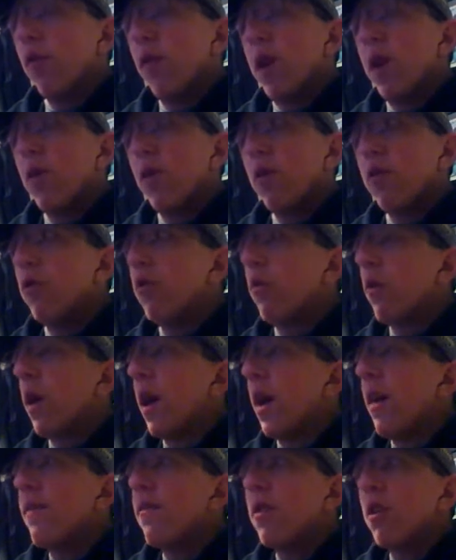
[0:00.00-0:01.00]
final two
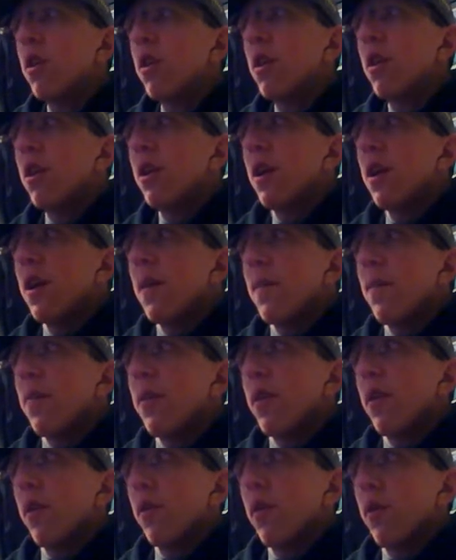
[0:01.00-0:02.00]
drives.
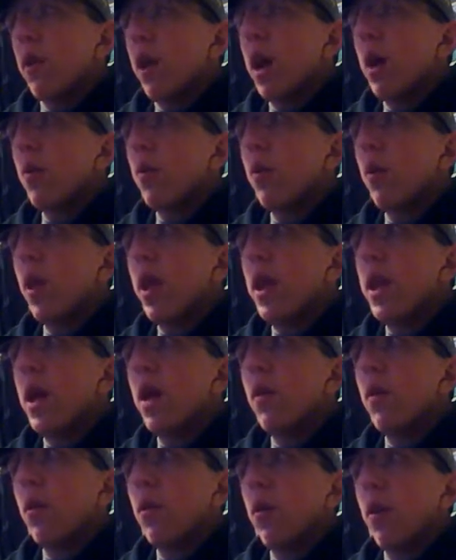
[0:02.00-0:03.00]
The guy would lay
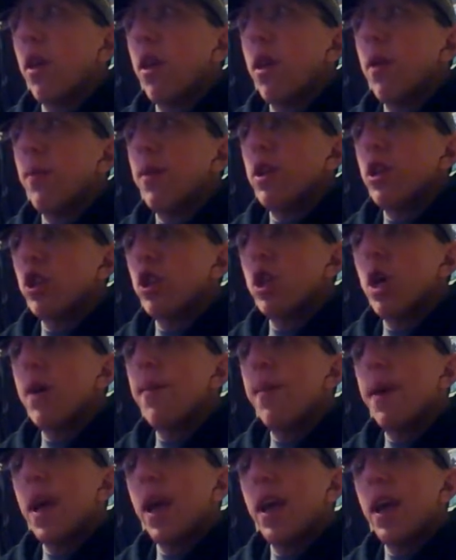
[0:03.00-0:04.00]
down, looked like he'd been shot
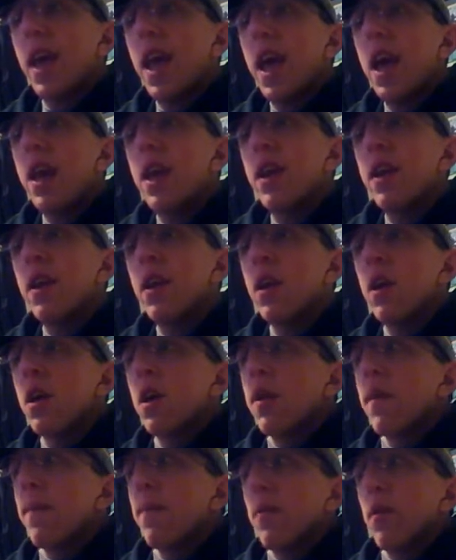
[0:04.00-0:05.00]
by a cannon.
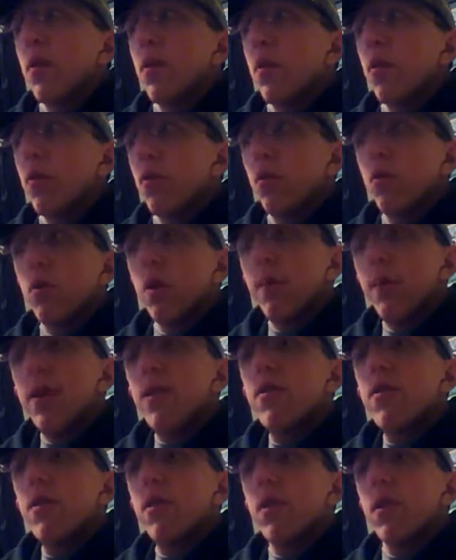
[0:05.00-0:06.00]

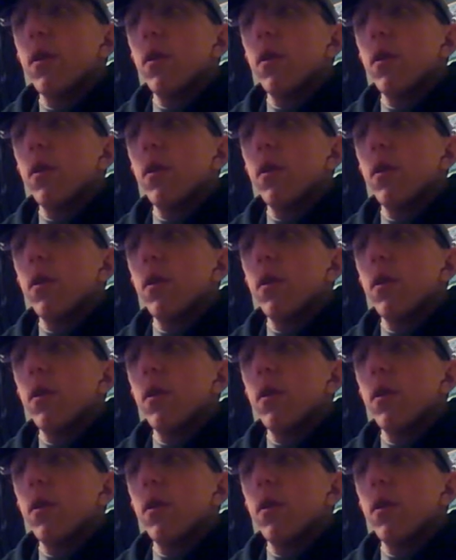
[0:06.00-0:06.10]
Grimace,